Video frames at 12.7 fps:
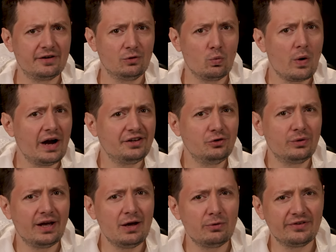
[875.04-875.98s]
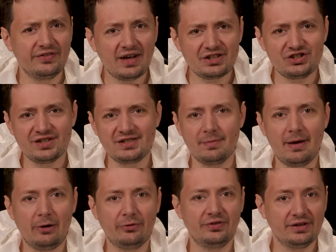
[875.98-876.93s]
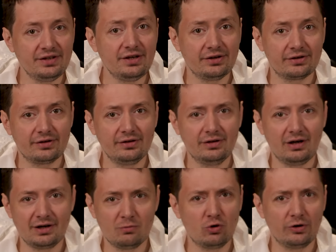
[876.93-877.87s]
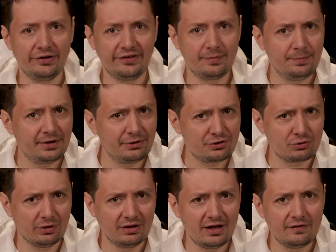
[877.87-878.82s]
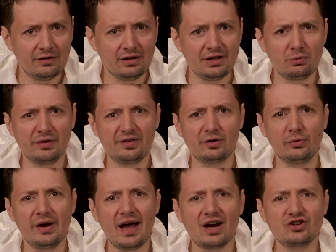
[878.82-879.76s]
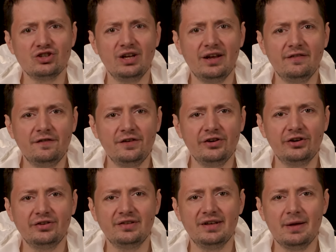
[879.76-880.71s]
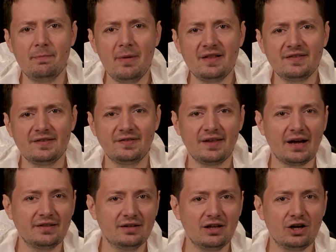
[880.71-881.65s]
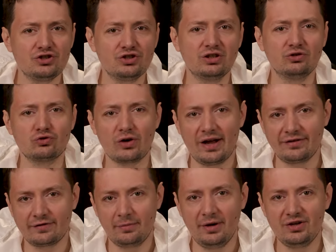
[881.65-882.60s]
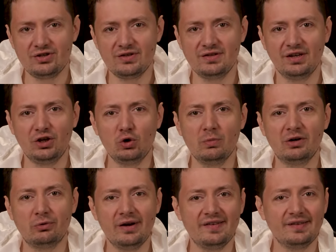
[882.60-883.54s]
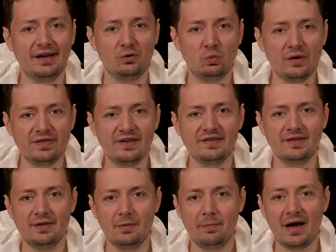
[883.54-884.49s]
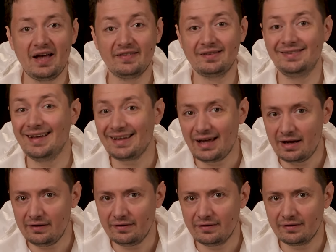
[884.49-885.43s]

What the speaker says: Y2K was not just about the year. On a more spiritual level, it was a reaction and fear to the immense technological transformation the human race had witnessed in the past decades.